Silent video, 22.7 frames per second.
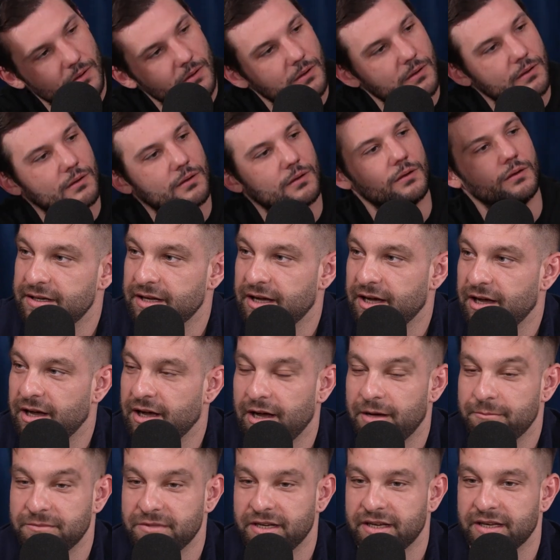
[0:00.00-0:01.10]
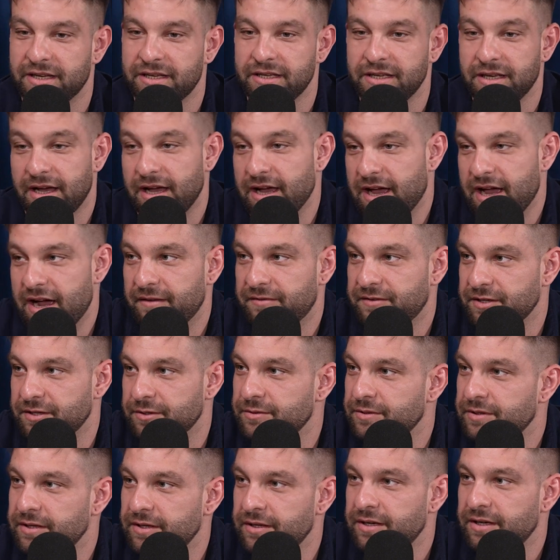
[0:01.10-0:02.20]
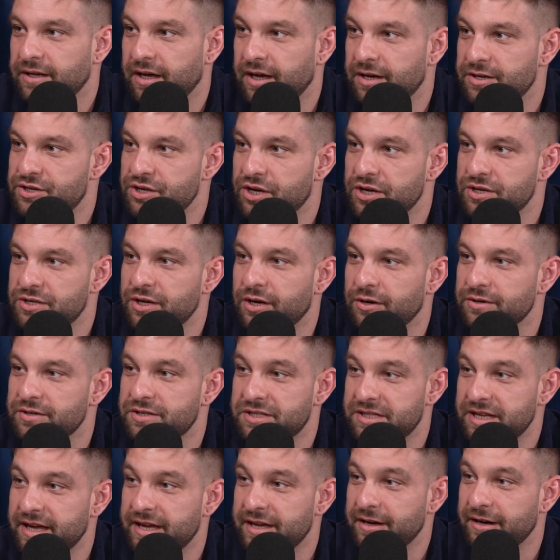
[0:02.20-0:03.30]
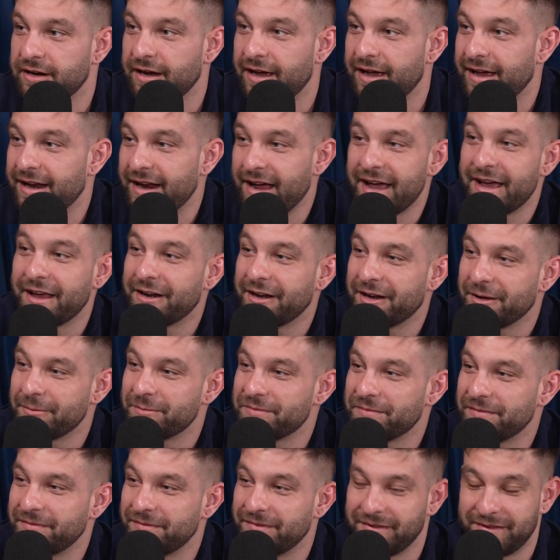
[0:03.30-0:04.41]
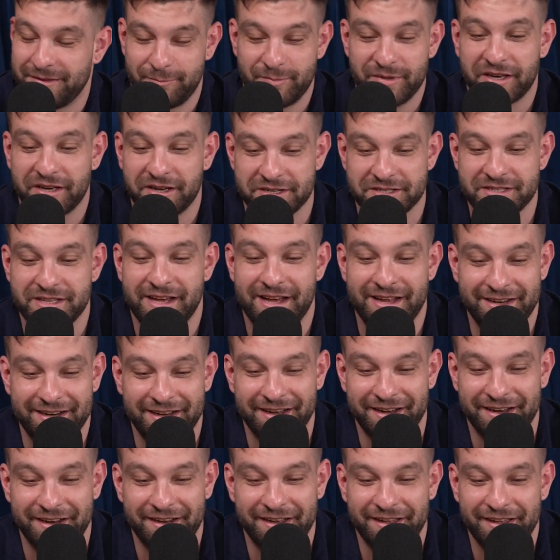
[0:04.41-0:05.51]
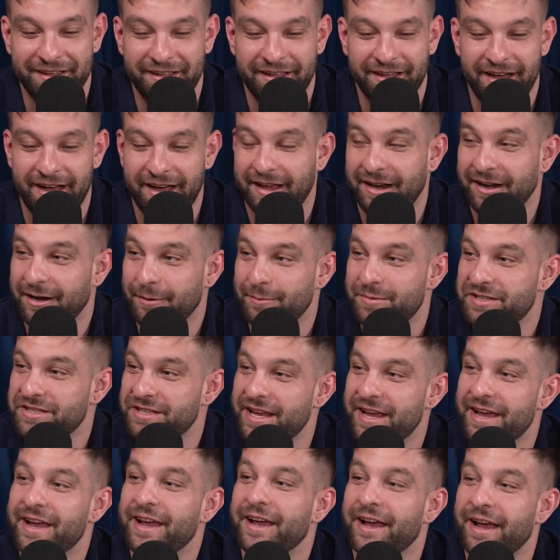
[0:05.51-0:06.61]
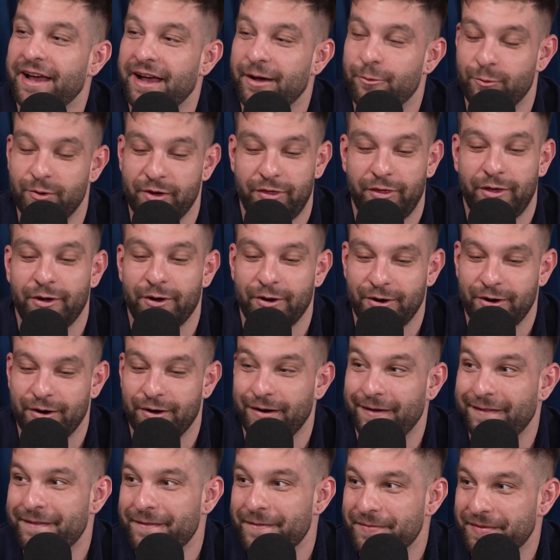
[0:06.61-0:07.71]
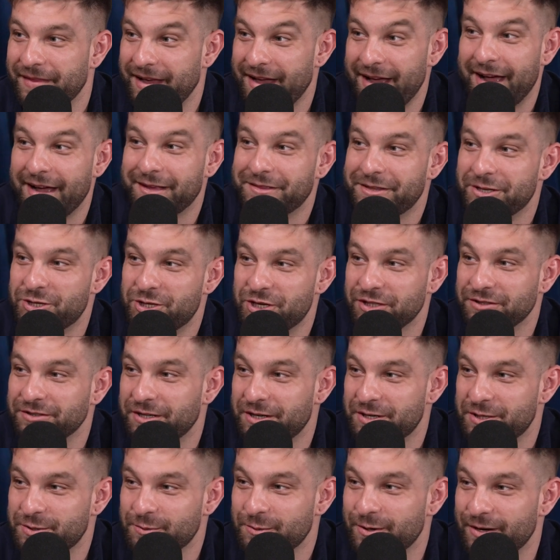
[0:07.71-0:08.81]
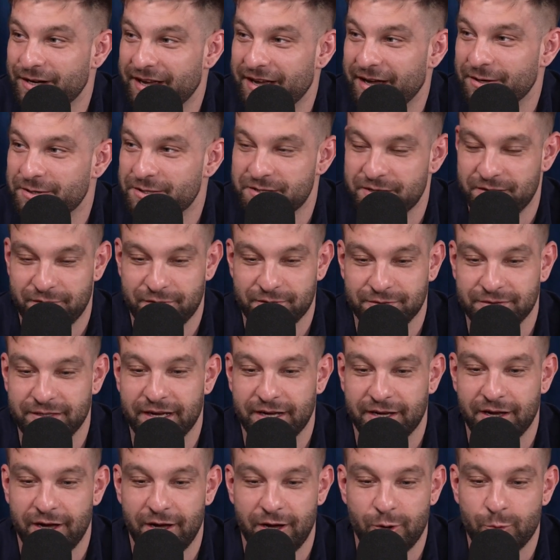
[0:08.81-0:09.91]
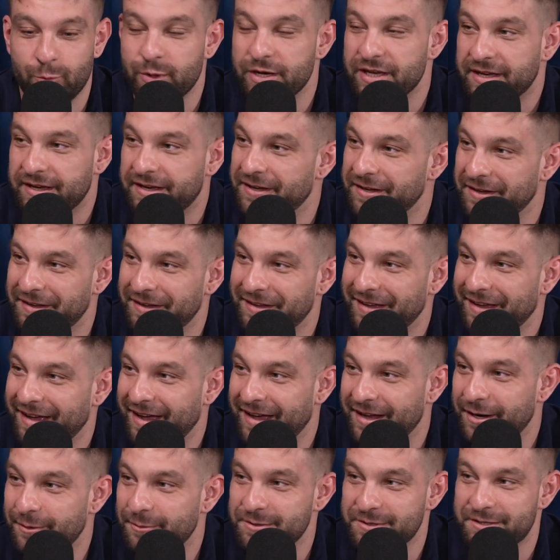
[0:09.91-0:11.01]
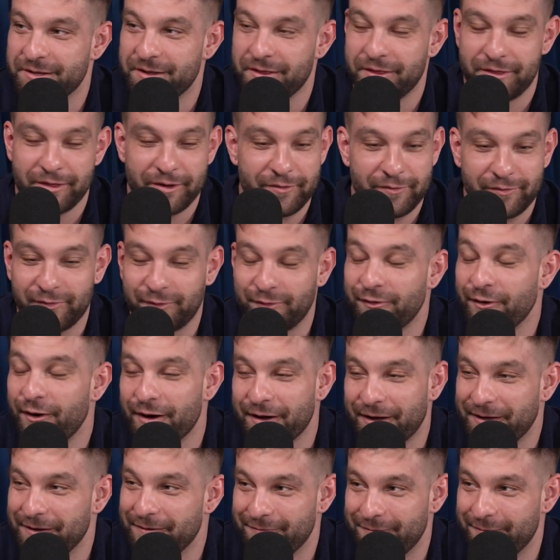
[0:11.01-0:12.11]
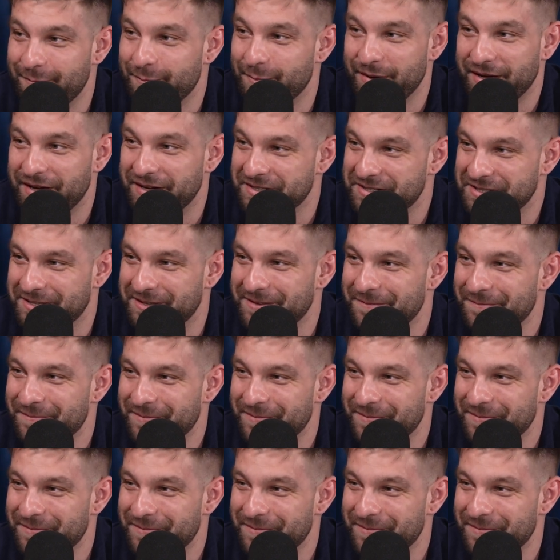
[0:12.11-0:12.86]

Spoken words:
And I'm like, I have to. And she goes, no, stay here. And I ended up, because that night, I ended up staying with her at the cheerleader sorority house for like a week. and it was the fucking best.